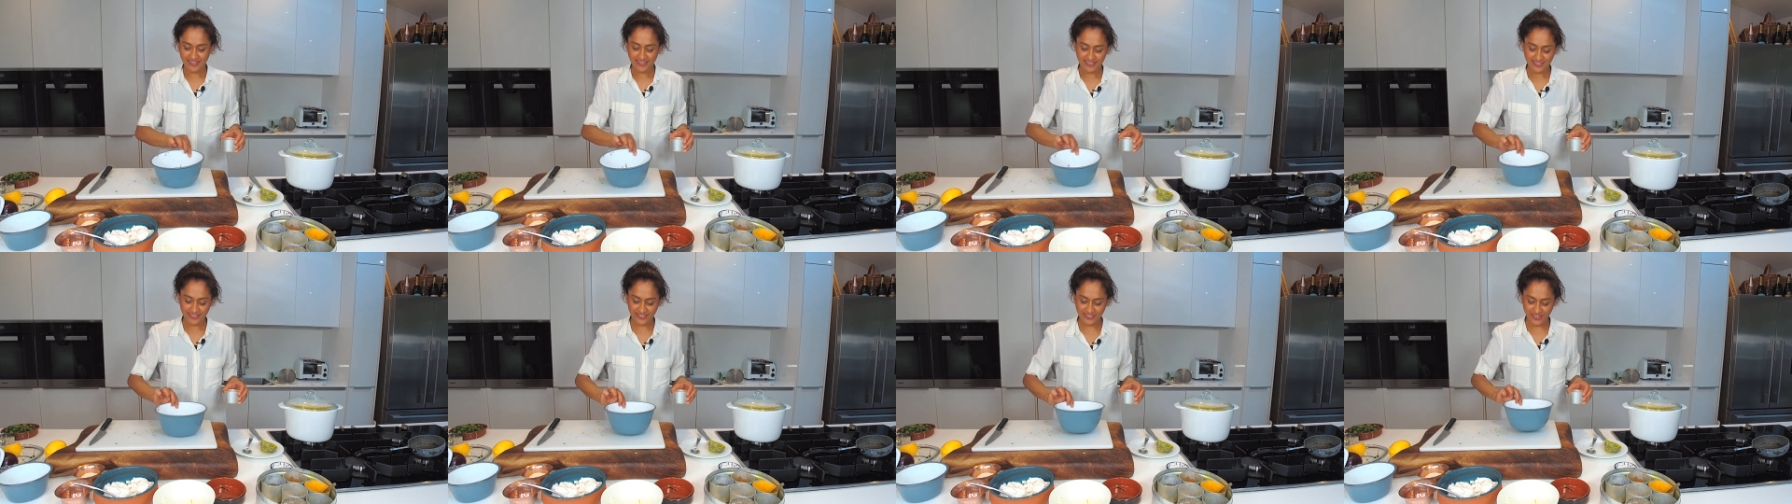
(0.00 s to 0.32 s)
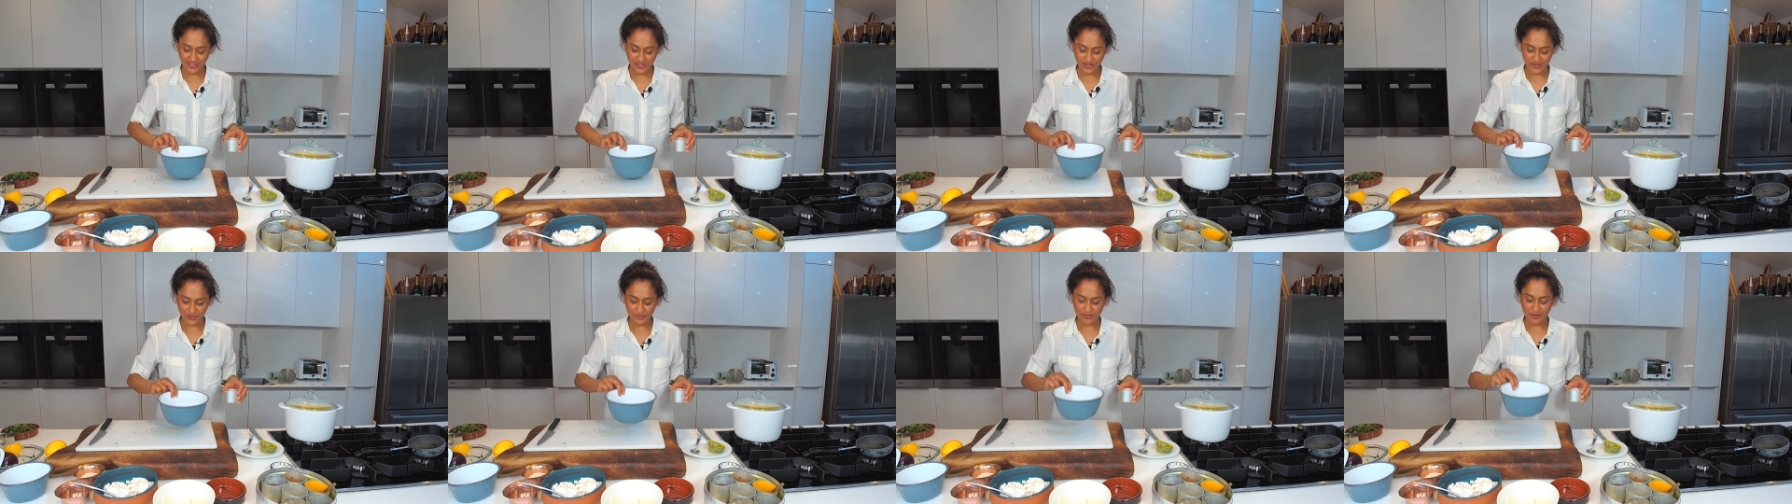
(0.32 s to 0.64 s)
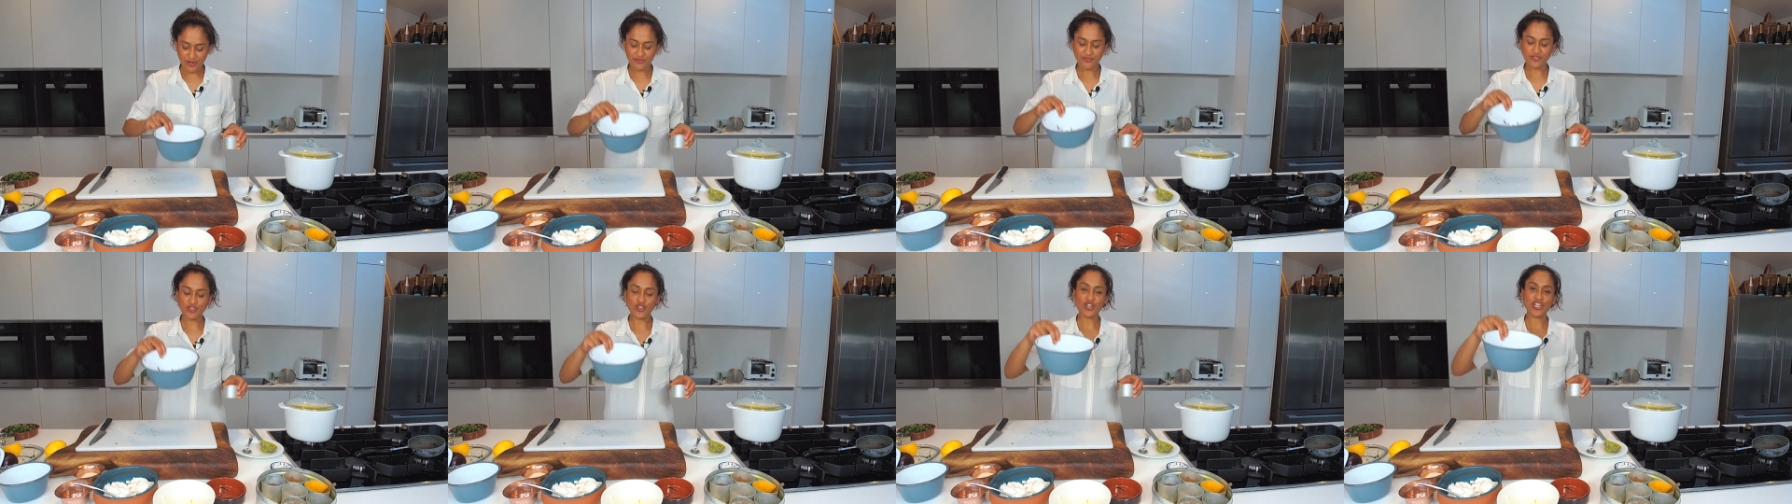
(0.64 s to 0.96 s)
So
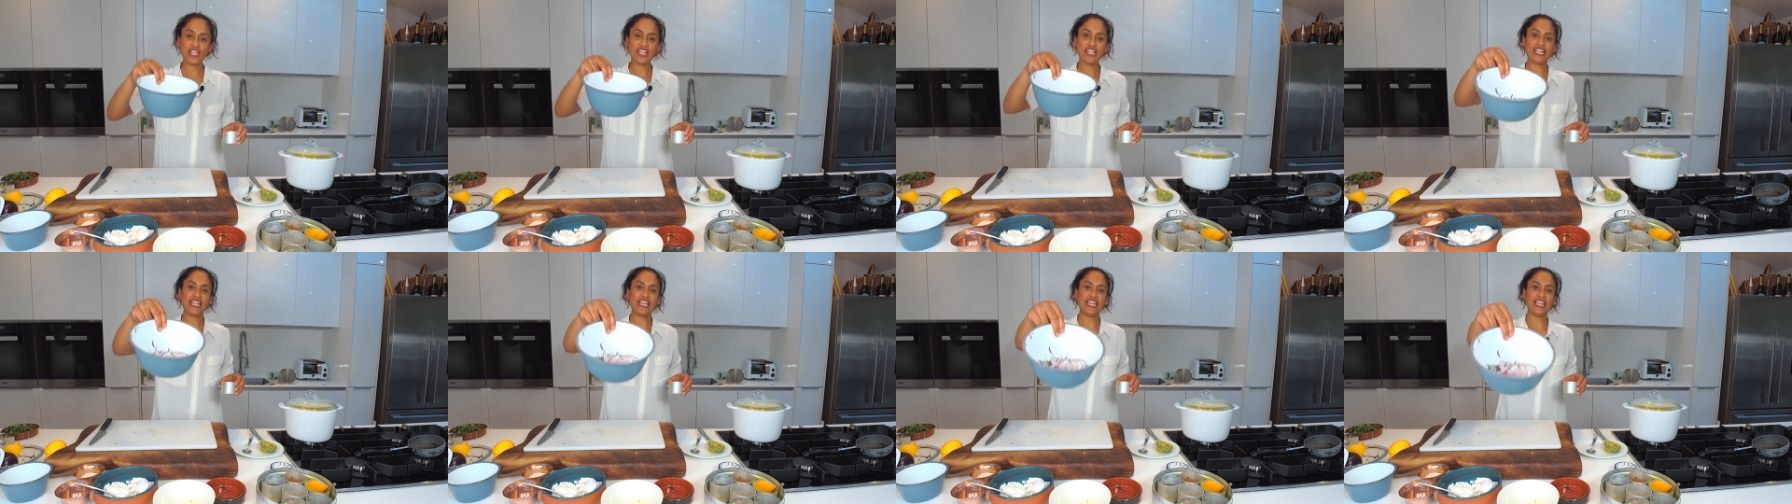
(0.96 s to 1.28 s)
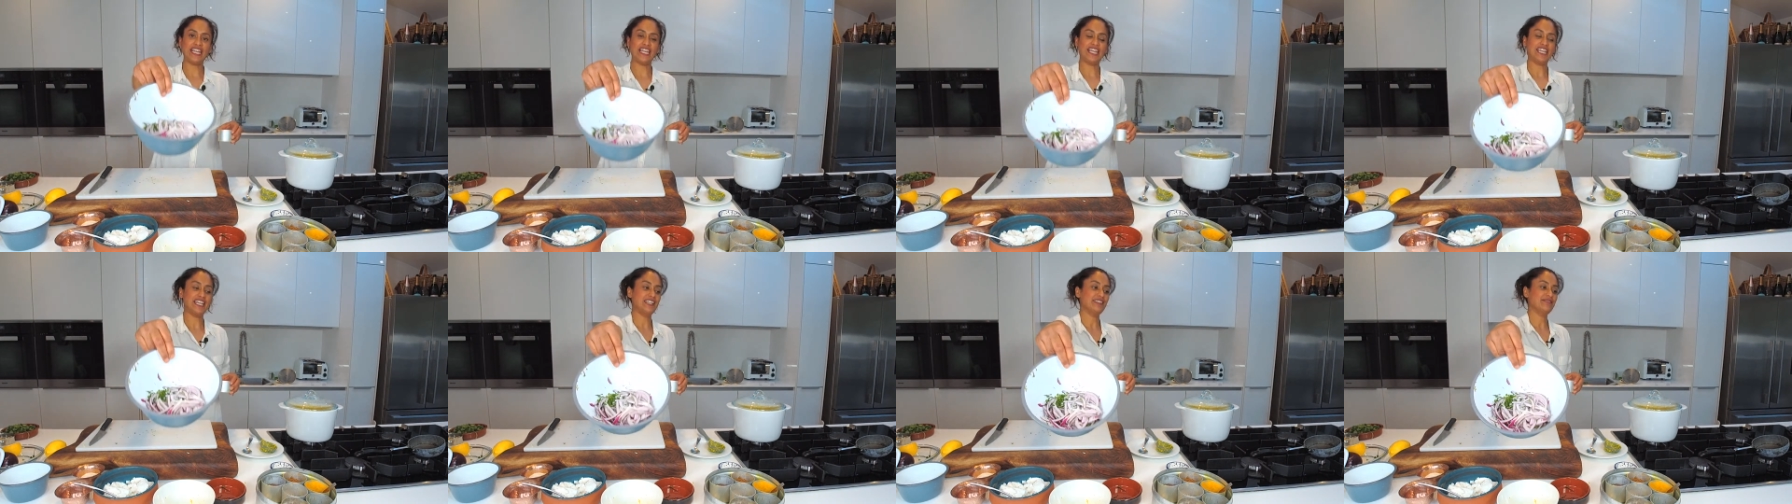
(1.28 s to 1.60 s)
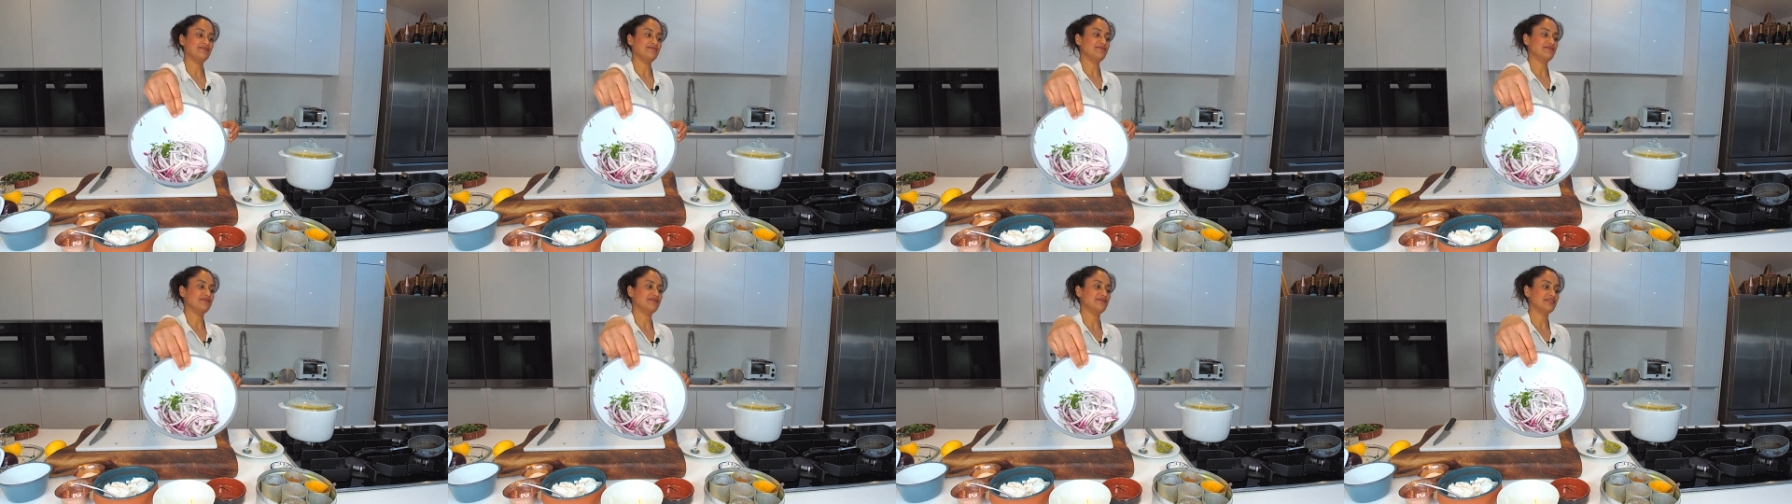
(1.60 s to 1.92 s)
I've got in
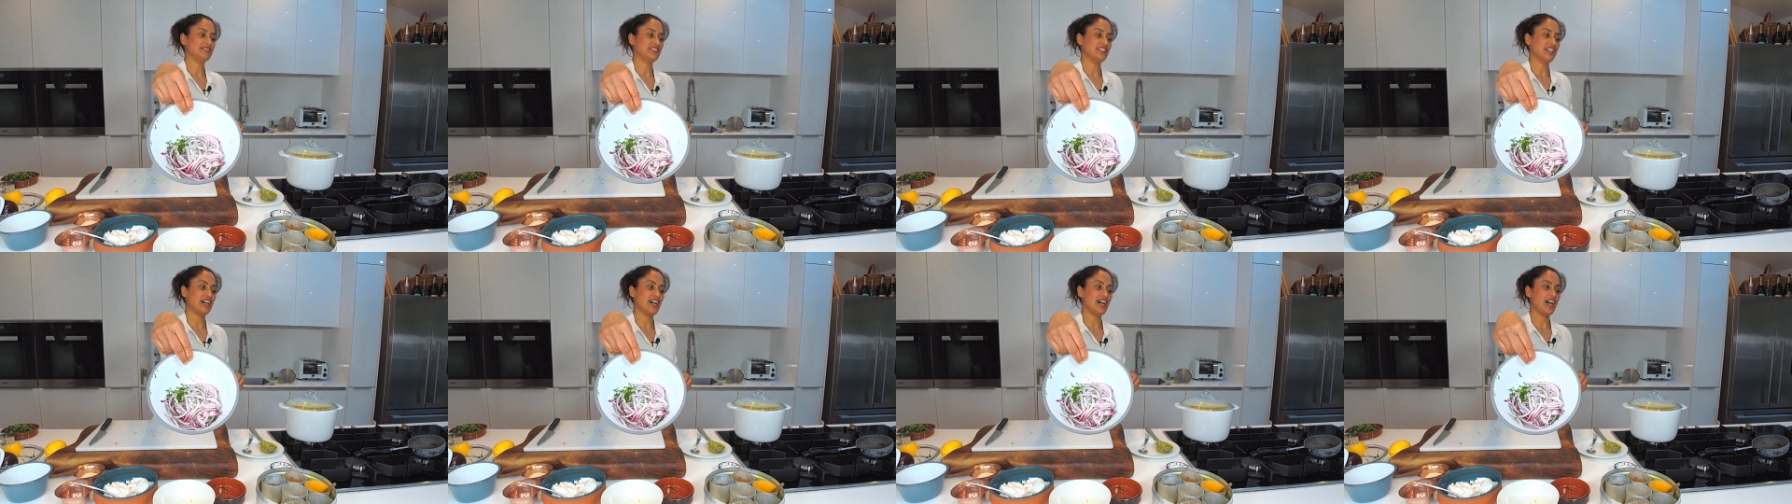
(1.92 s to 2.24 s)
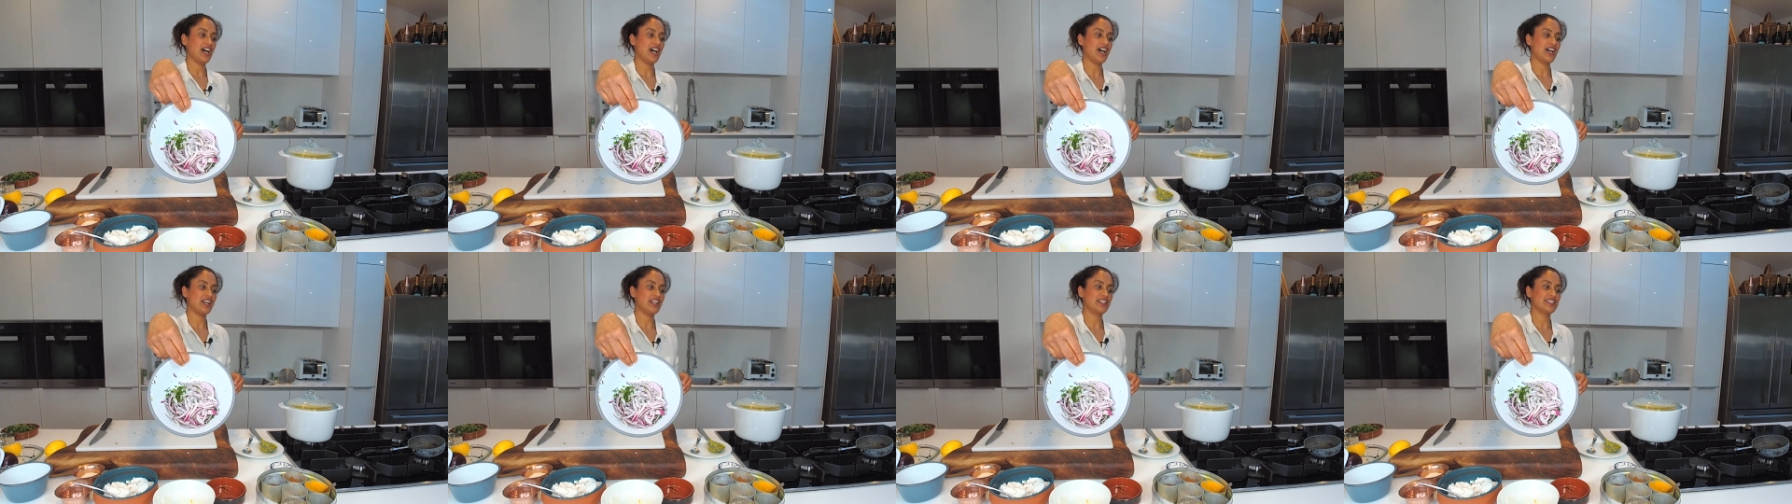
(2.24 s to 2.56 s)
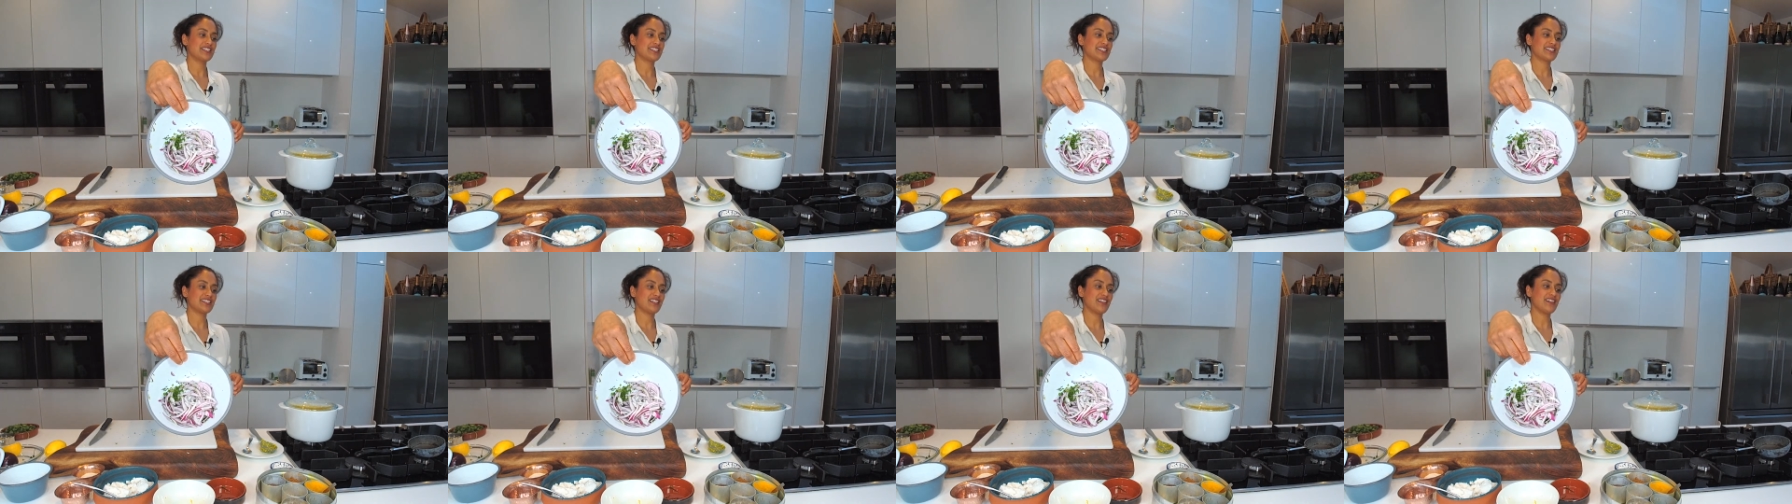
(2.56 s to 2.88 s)
here
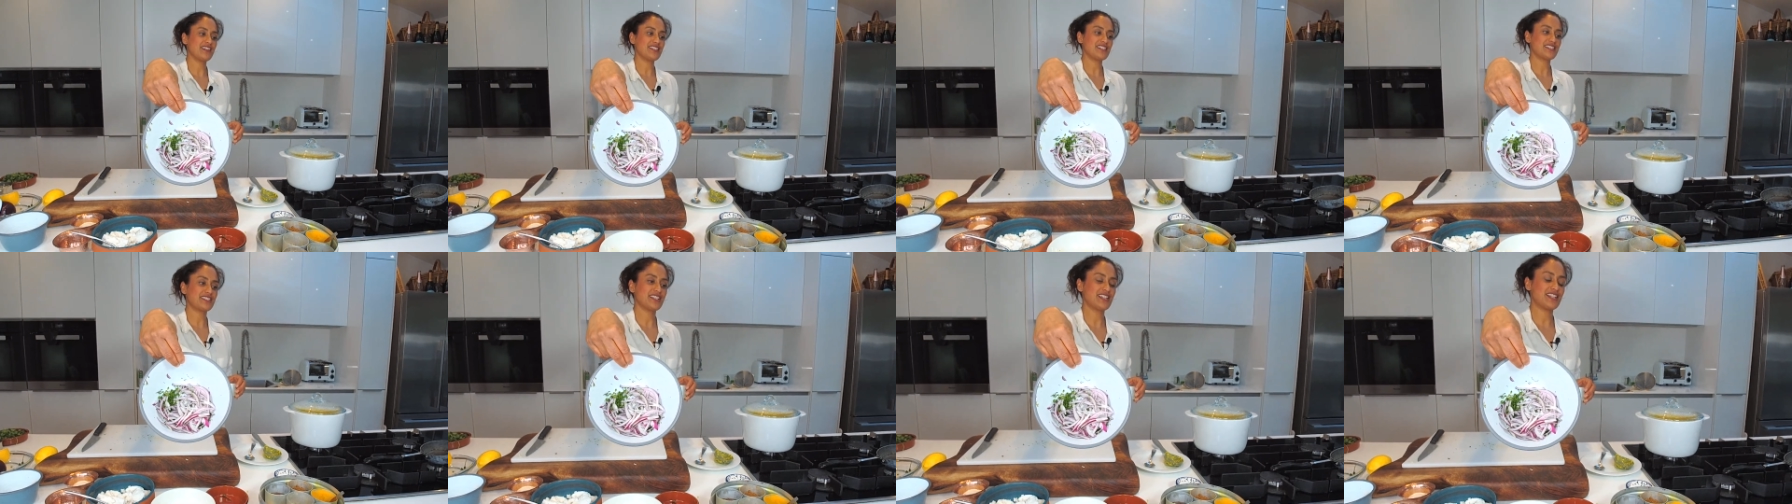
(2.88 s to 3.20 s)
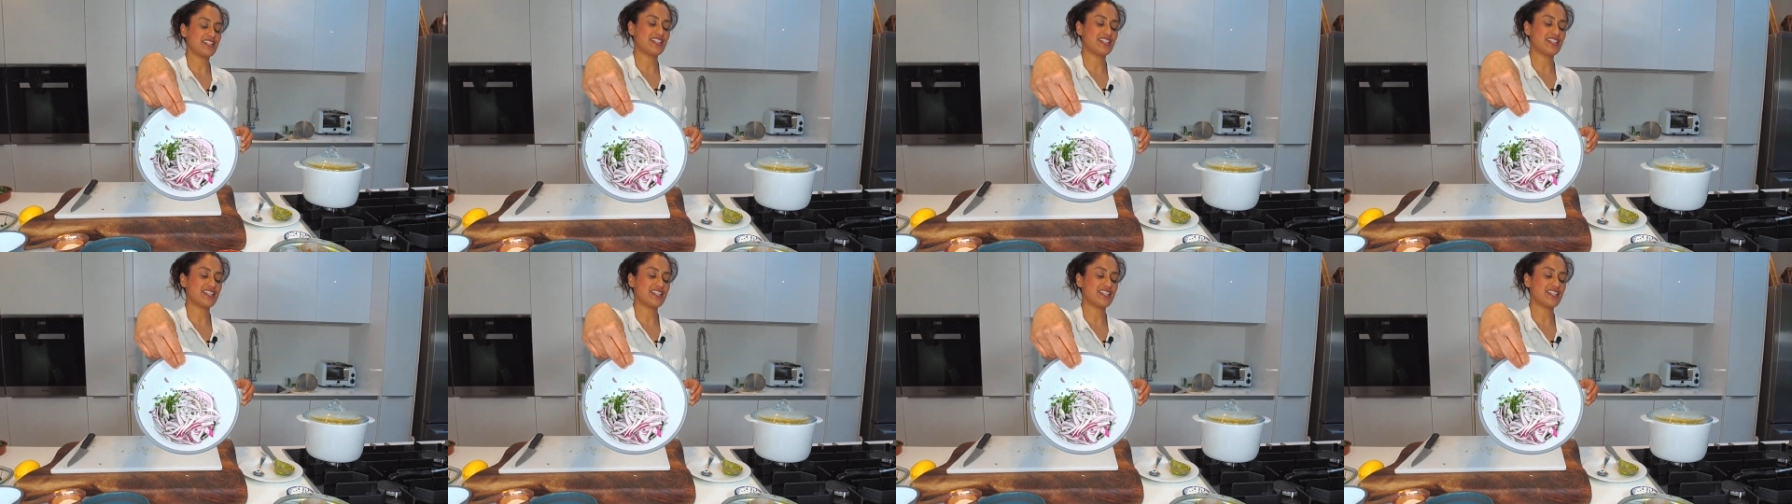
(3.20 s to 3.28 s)
a sliced